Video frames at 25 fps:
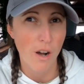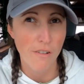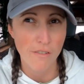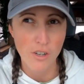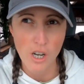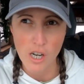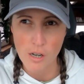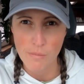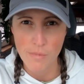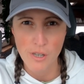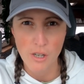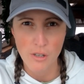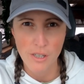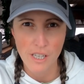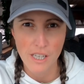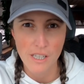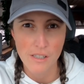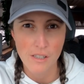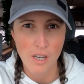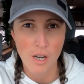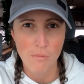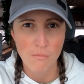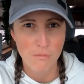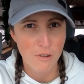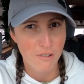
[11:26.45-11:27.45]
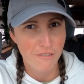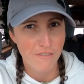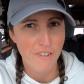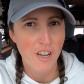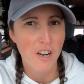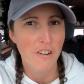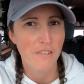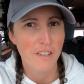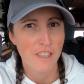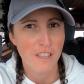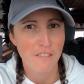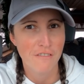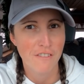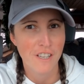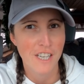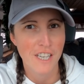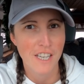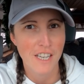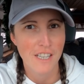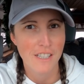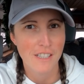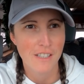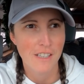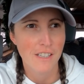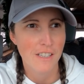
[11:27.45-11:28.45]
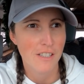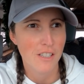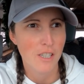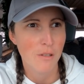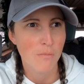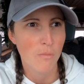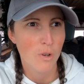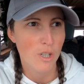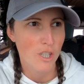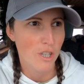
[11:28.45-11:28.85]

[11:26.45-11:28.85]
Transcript: I've got to be honest, I'm preferring the vignette system.